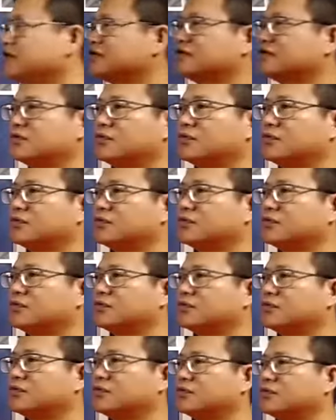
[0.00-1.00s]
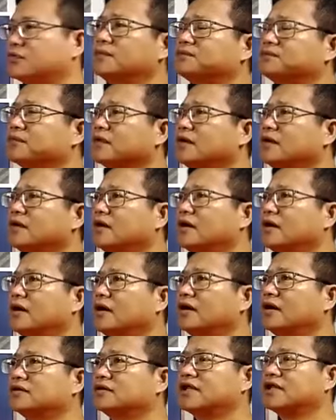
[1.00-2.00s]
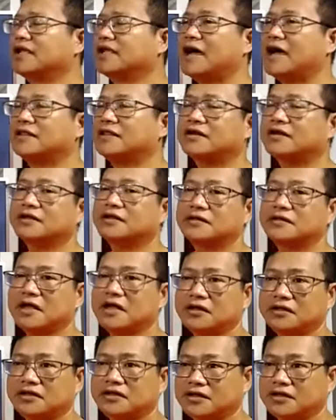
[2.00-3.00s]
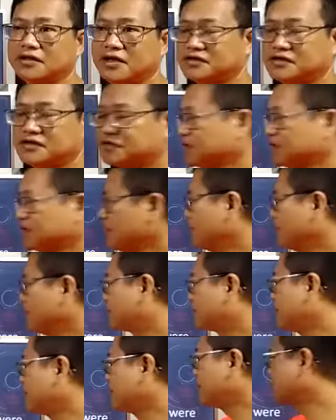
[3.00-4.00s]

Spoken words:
equivalent to 390 days. Plus